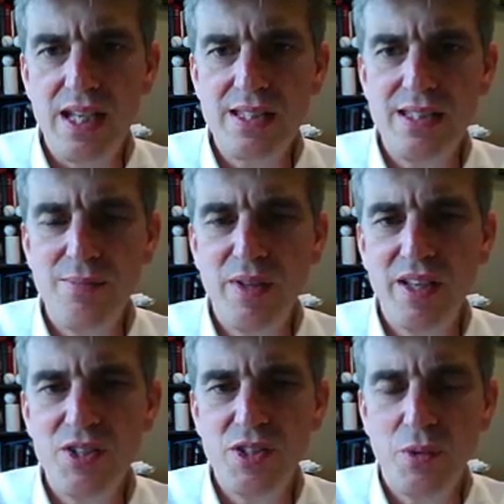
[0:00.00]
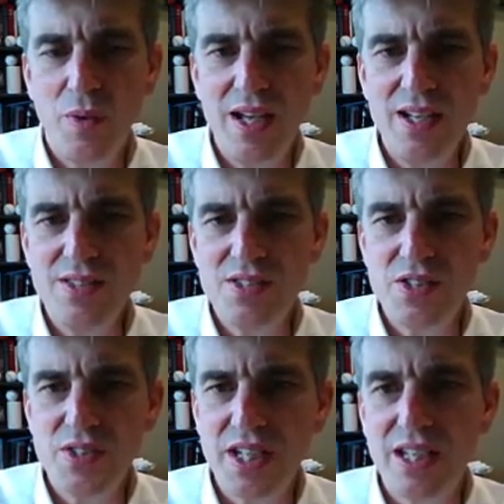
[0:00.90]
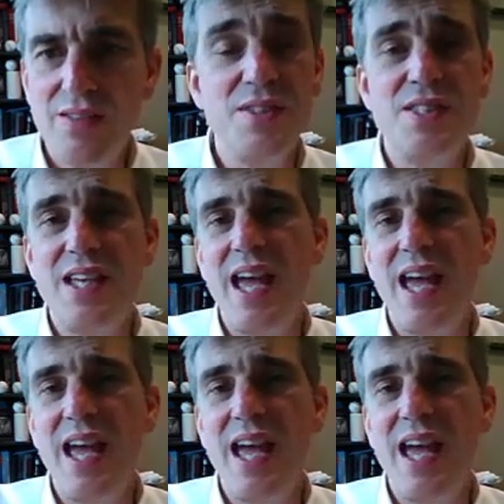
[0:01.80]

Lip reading: a DNS simulation, RANS is just going to give